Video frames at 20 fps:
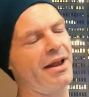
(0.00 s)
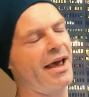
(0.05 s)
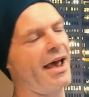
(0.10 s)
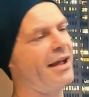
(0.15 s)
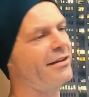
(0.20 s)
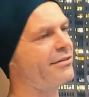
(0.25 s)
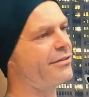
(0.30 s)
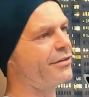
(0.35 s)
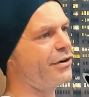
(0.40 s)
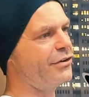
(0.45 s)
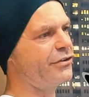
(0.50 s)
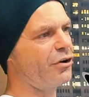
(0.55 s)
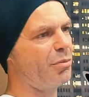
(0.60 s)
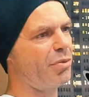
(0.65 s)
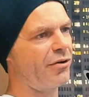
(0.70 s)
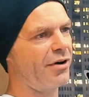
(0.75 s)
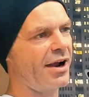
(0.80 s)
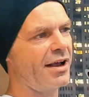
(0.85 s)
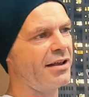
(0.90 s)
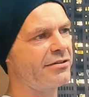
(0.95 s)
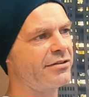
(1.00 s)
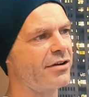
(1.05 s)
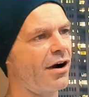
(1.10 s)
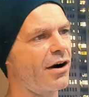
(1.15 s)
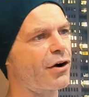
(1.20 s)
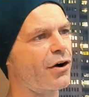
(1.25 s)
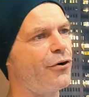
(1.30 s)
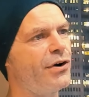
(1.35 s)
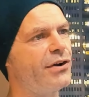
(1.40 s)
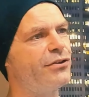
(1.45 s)
and Sergio Perez are
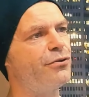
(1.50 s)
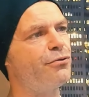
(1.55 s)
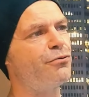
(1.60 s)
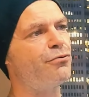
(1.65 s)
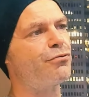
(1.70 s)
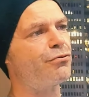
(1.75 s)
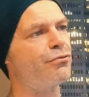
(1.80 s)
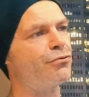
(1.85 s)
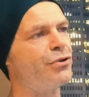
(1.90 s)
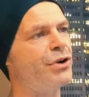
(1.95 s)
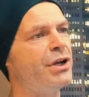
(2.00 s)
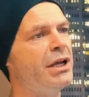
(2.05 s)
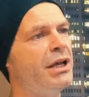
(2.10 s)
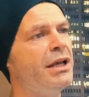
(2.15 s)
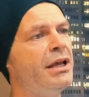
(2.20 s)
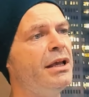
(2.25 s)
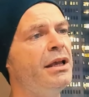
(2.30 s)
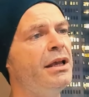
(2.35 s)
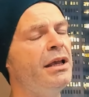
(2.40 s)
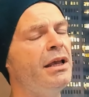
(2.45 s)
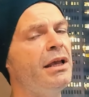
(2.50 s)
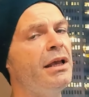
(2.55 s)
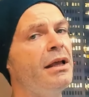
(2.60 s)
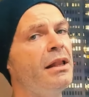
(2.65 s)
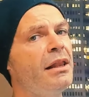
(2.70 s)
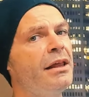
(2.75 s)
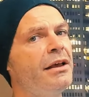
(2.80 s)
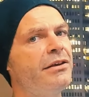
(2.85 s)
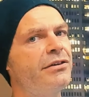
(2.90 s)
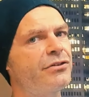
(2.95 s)
going to
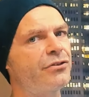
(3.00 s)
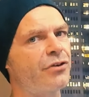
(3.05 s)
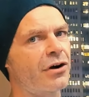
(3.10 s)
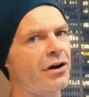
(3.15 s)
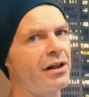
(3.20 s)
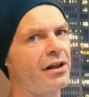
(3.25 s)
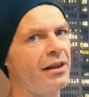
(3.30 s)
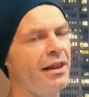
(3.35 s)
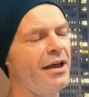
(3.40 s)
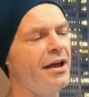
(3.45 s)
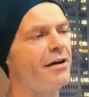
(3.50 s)
really struggle.